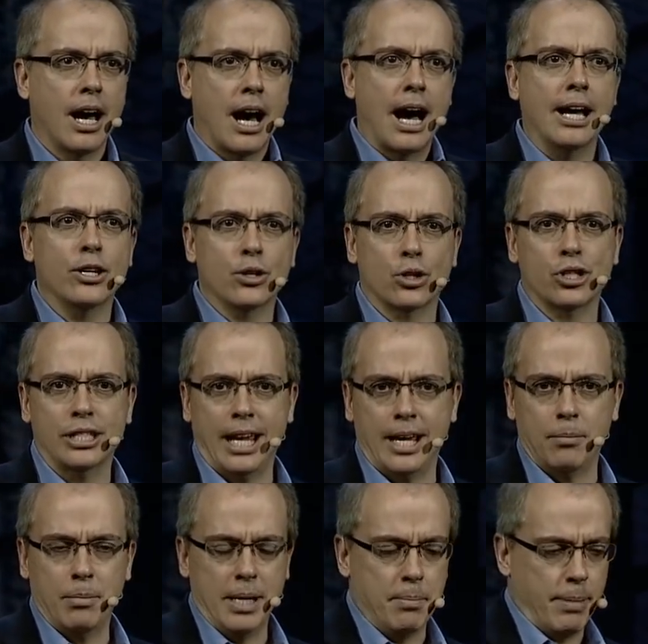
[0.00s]

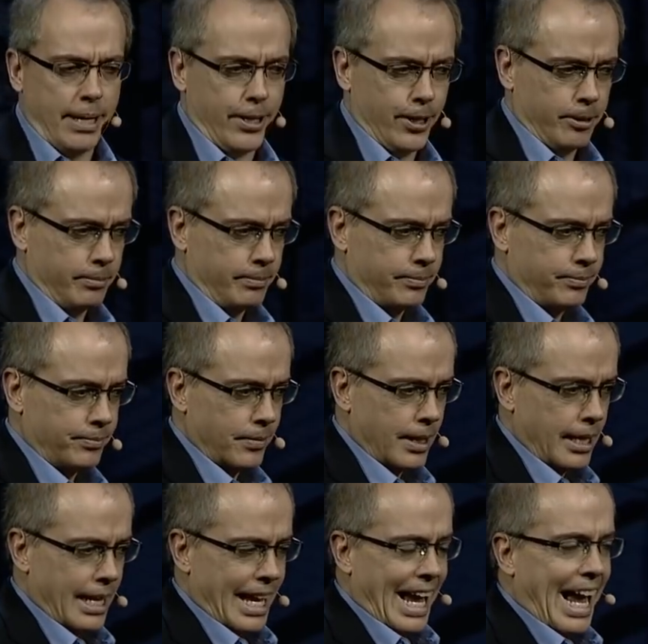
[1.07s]
understand me better.
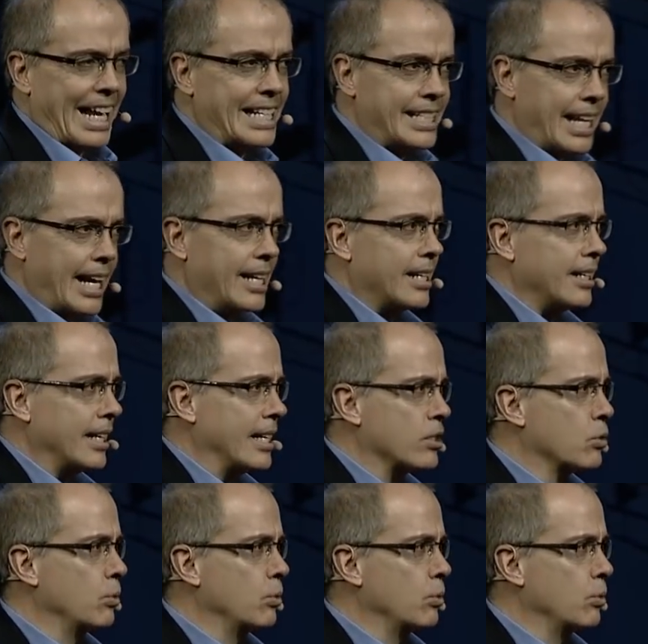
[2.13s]
And data is